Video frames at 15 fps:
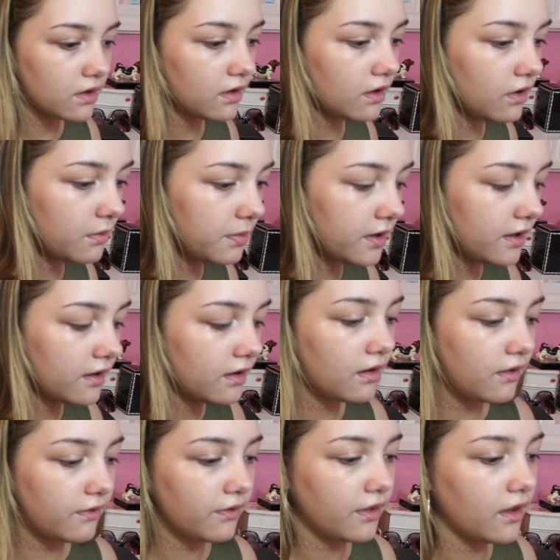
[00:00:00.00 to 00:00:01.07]
a little bit
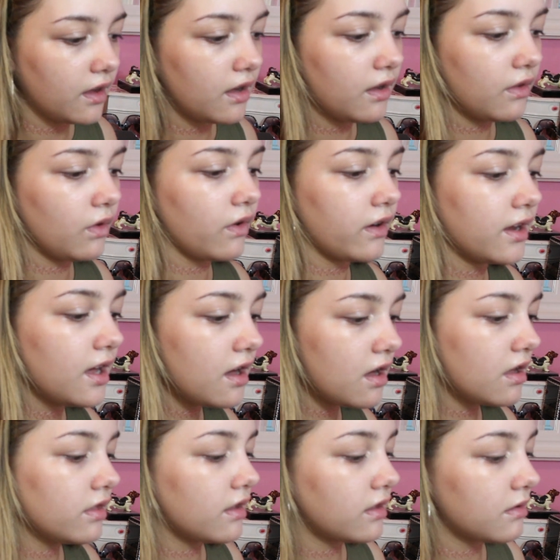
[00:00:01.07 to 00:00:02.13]
of the
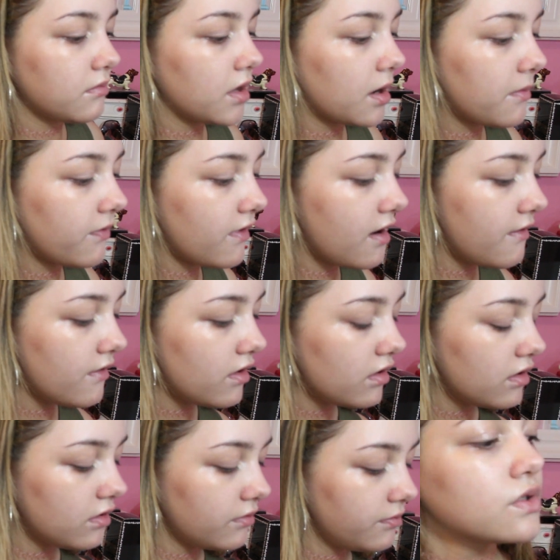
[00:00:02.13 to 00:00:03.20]
L'Oreal and then the Makeup
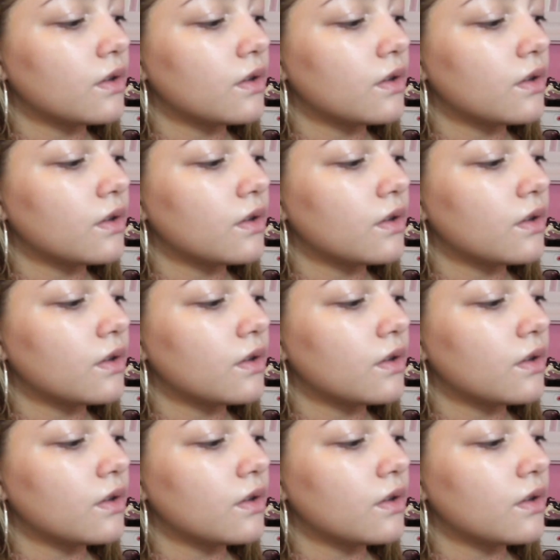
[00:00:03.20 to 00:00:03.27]
Forever.